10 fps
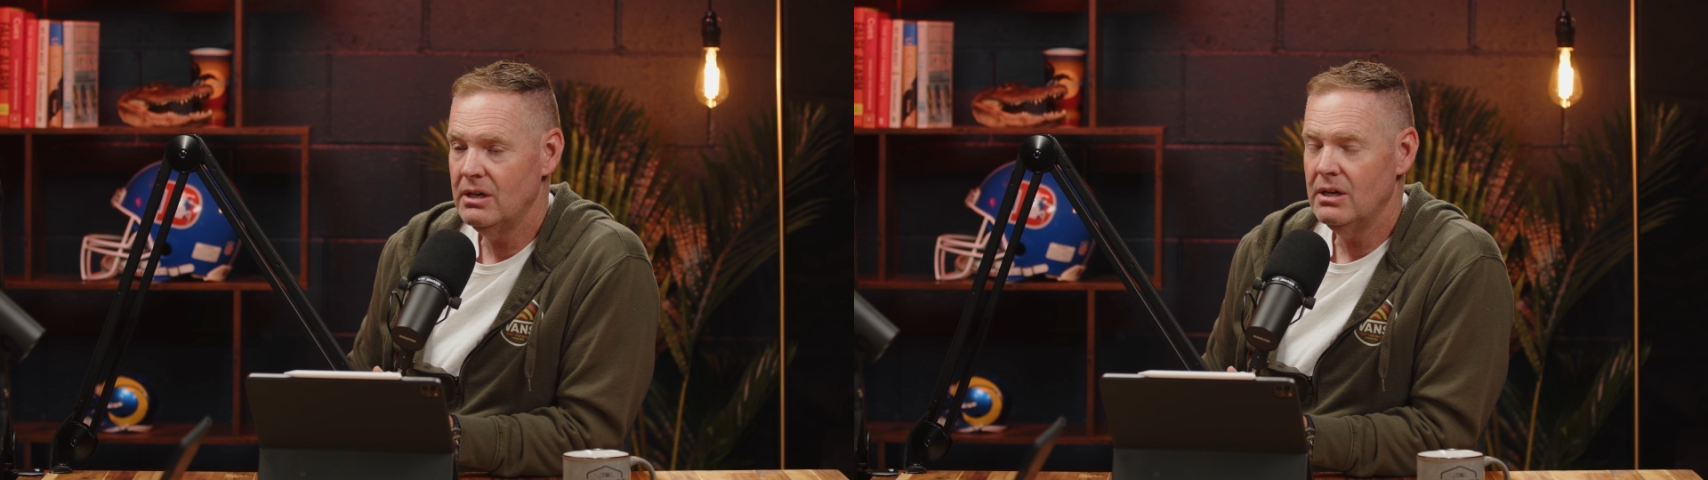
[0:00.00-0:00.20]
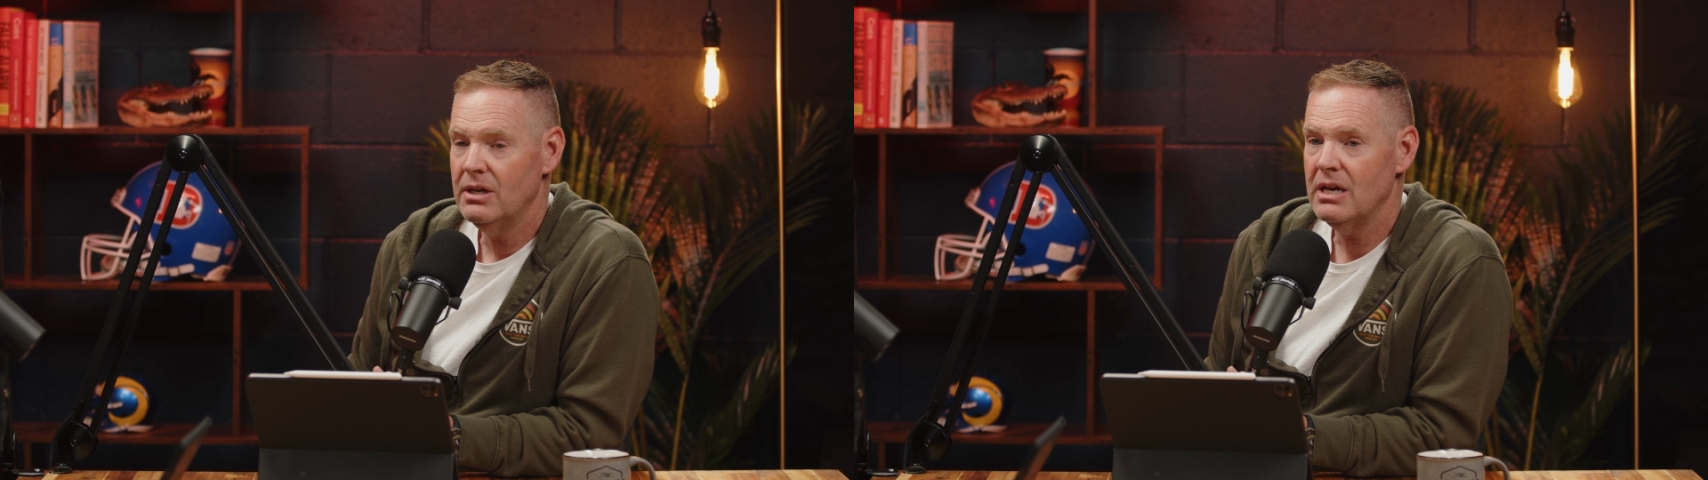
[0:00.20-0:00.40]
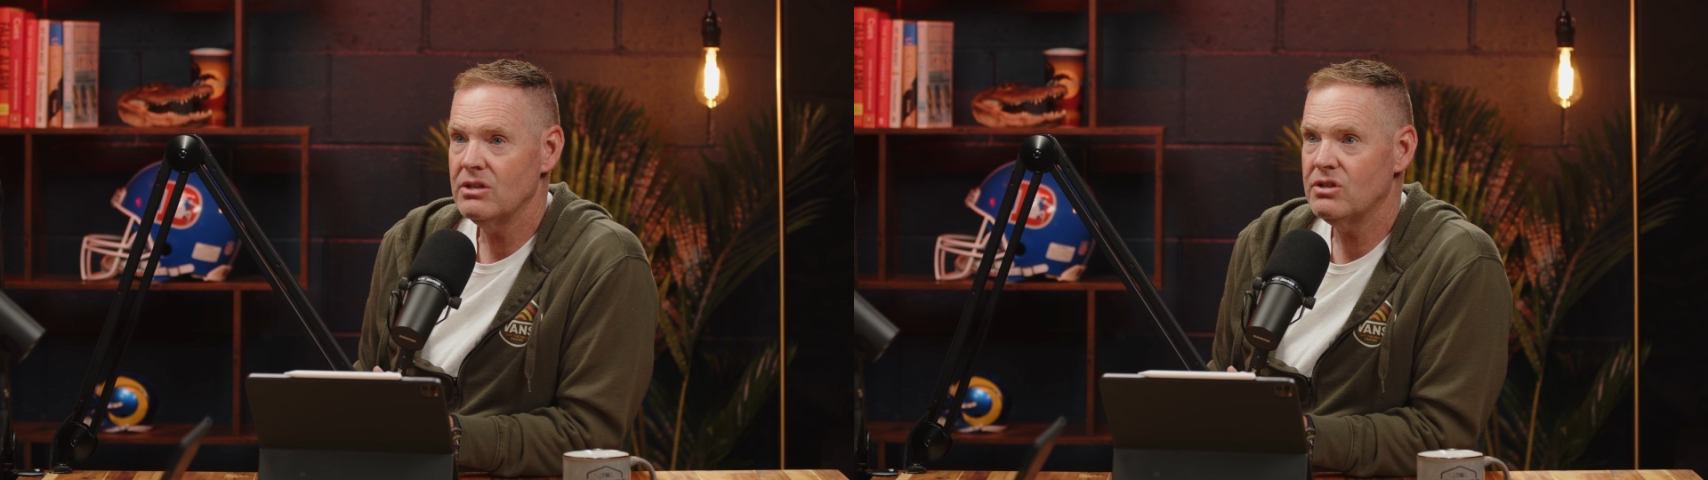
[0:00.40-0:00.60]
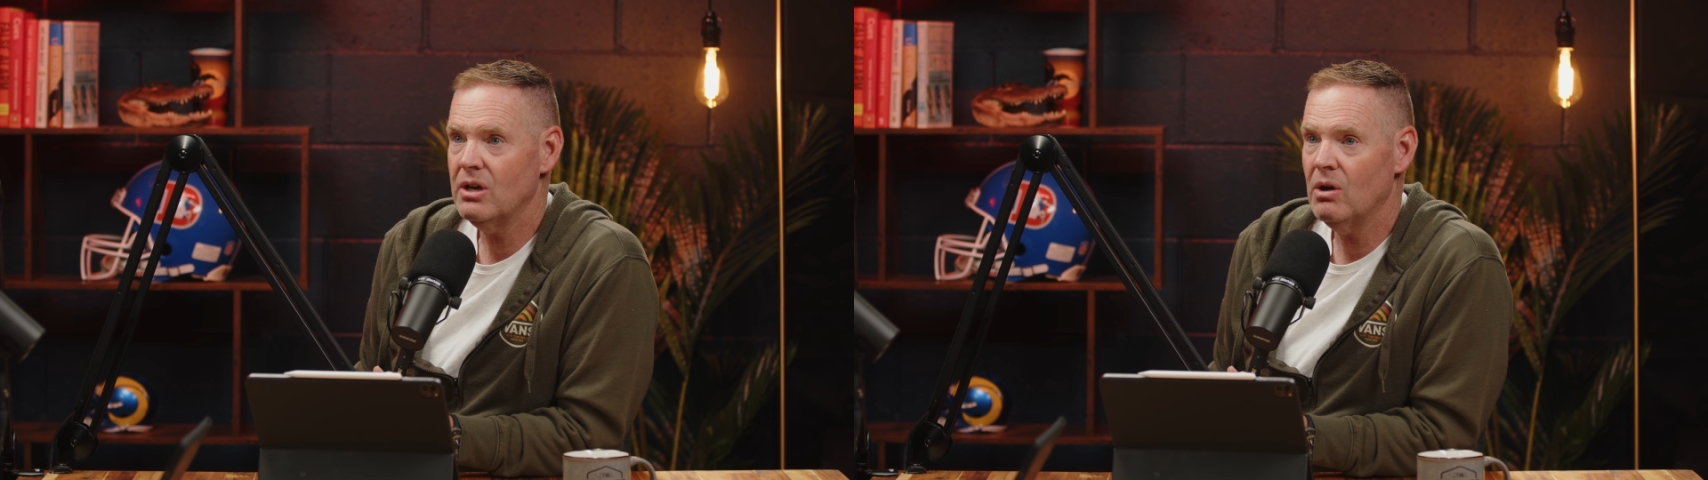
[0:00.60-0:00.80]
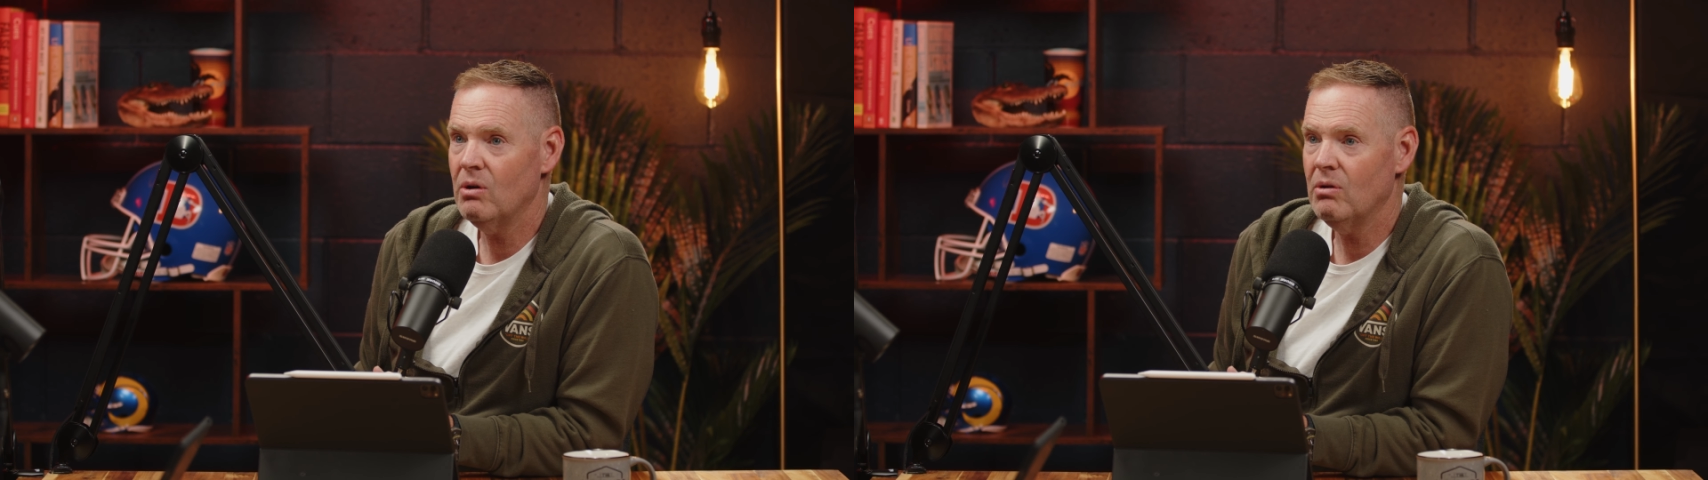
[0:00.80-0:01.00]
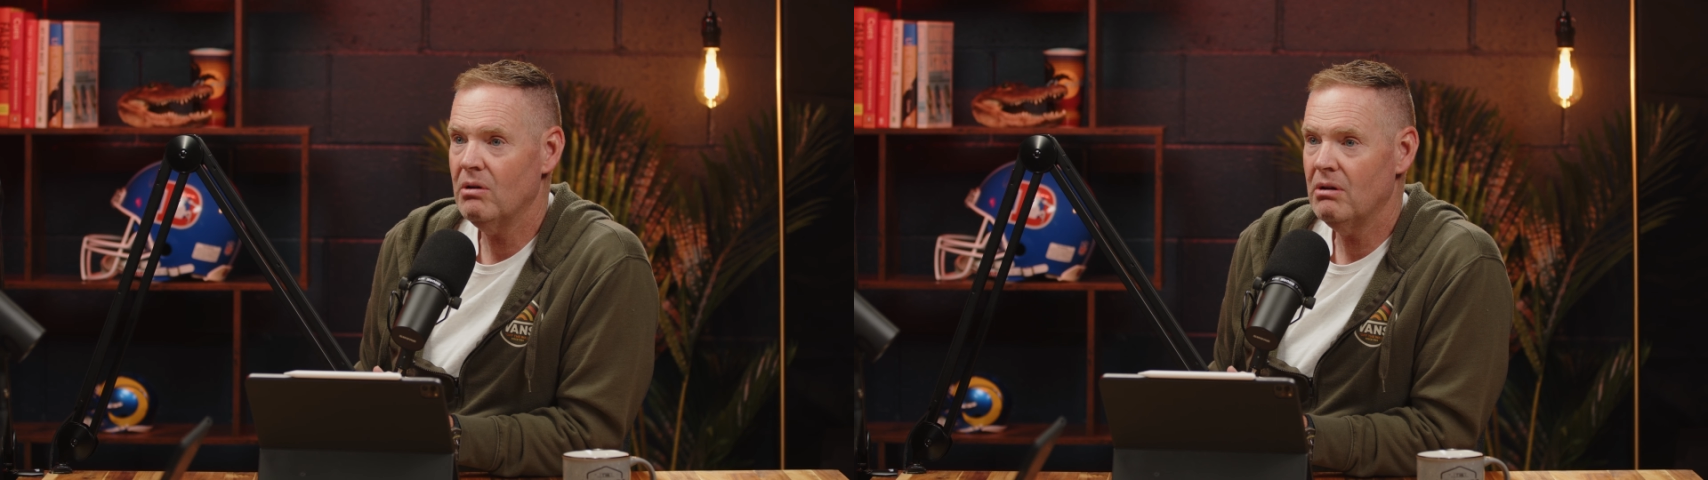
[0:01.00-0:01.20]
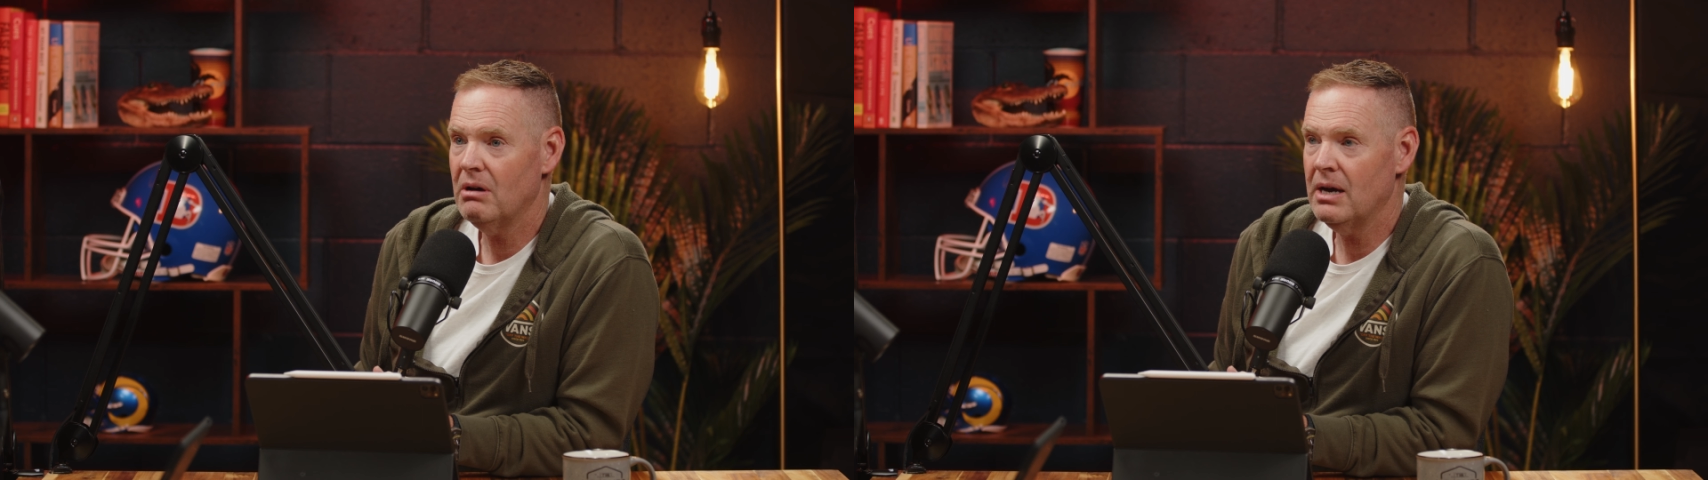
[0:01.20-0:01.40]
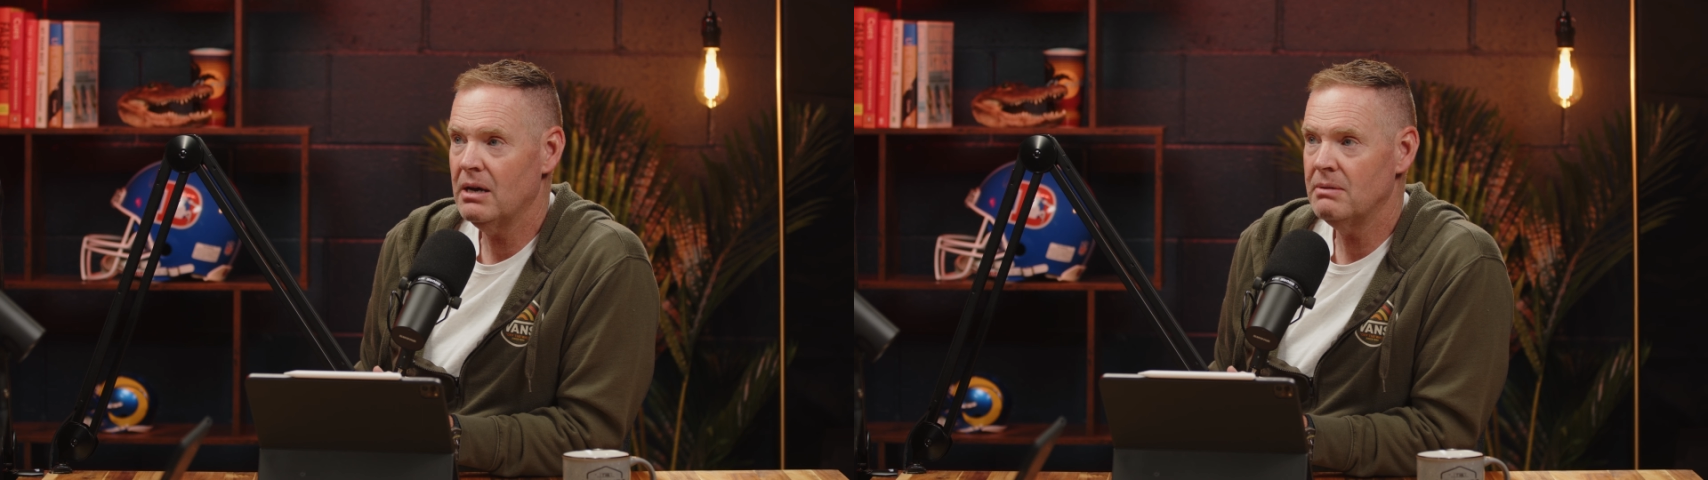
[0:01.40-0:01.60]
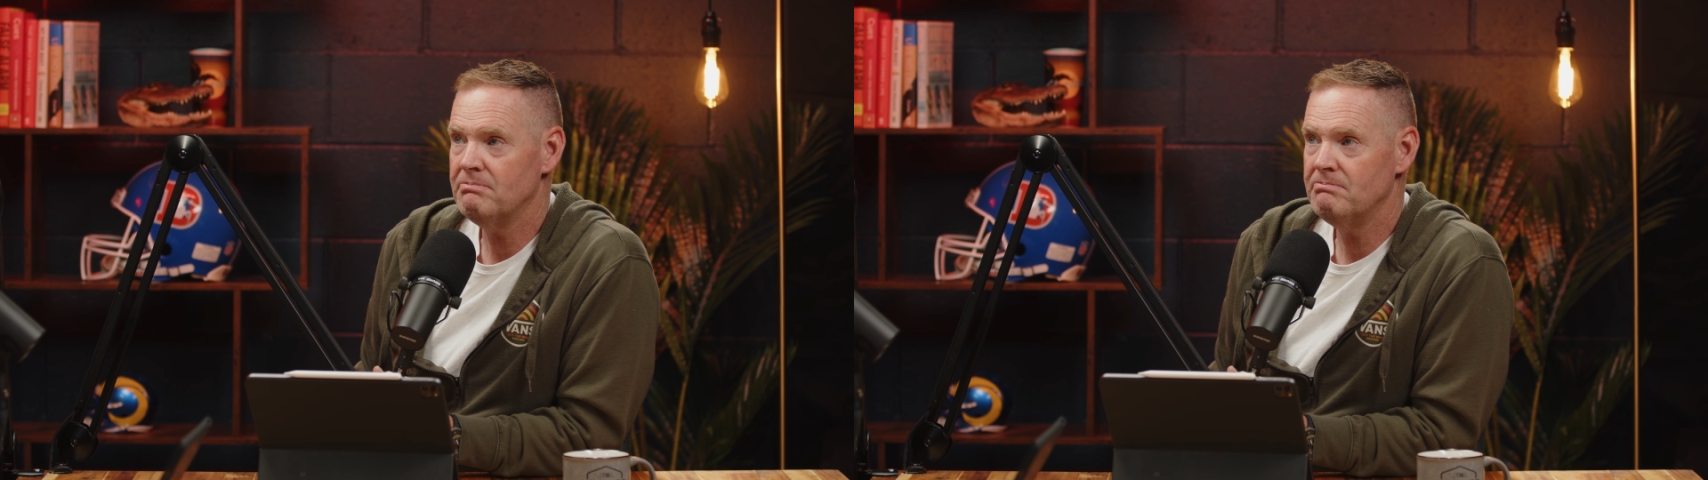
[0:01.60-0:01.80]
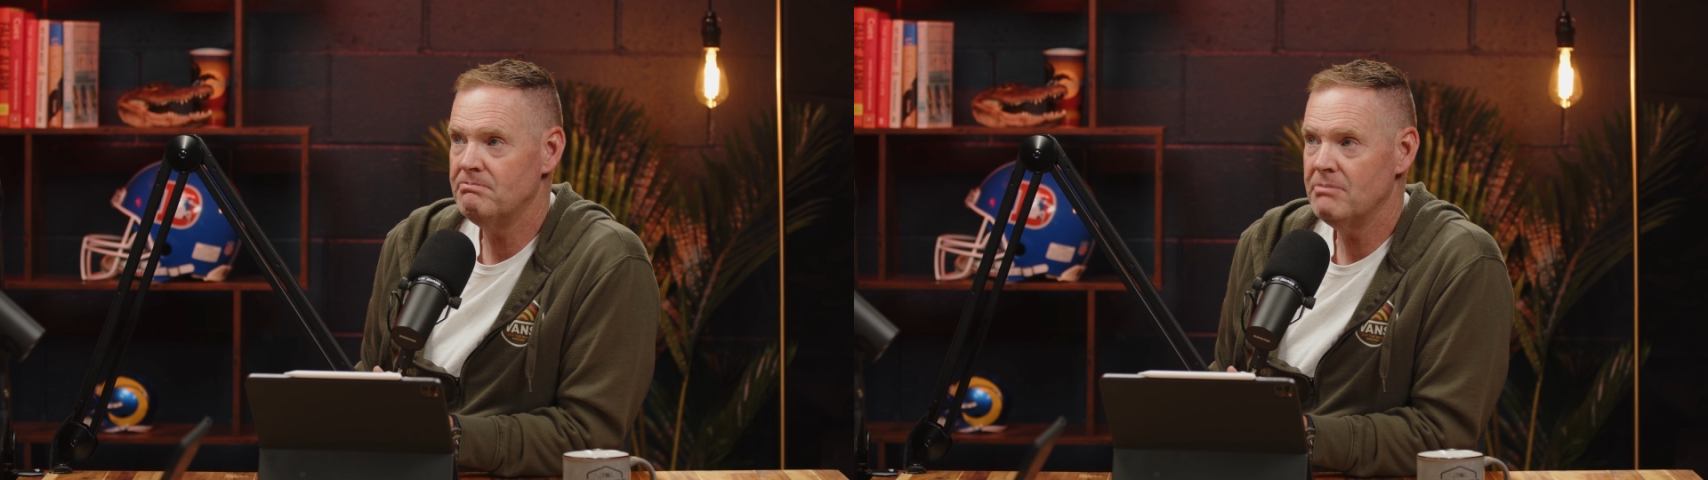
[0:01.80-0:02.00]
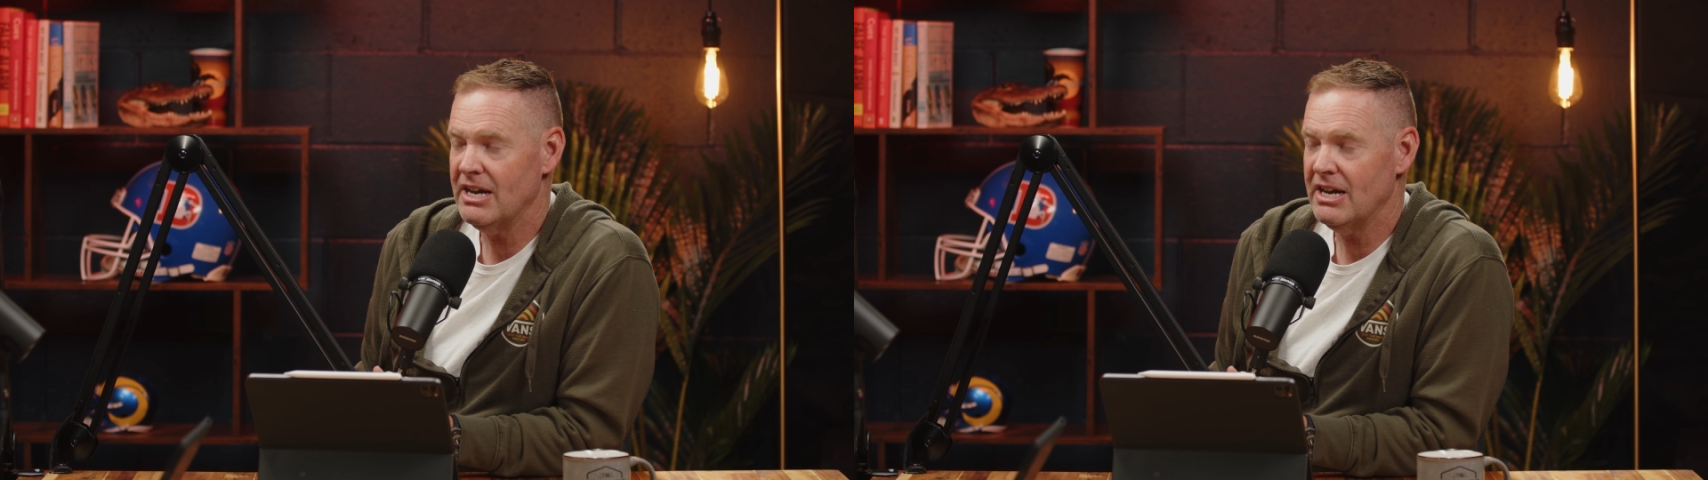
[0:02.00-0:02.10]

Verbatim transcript: Right. And so um,